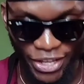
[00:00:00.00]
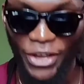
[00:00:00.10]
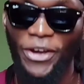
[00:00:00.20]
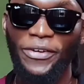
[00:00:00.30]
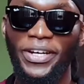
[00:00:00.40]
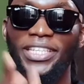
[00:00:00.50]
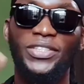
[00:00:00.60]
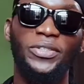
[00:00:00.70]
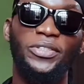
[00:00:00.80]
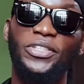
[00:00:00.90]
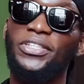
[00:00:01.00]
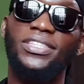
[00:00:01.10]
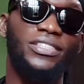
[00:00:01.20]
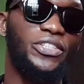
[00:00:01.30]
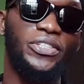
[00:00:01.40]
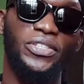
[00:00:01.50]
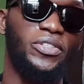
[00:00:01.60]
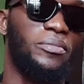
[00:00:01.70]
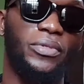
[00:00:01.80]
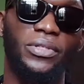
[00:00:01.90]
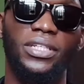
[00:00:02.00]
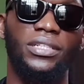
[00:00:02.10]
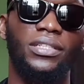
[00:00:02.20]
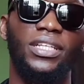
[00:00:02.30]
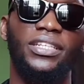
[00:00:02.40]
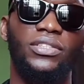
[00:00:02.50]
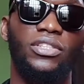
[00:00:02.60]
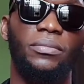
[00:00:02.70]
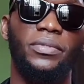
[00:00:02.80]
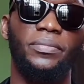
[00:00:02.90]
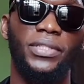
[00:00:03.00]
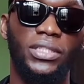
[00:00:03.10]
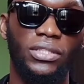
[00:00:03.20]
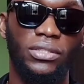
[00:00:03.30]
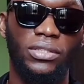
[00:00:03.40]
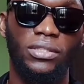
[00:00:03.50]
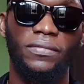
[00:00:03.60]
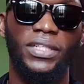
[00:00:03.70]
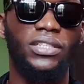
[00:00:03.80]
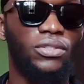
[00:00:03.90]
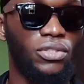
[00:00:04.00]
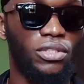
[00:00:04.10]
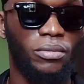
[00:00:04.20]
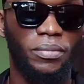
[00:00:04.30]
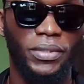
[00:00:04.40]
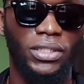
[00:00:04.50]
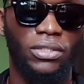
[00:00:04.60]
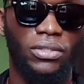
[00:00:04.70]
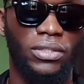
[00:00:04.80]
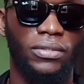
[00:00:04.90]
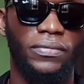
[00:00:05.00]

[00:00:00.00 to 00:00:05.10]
Alright, so just stop, okay? Learn to stop repeating yourself. Learn to stop repeating yourself.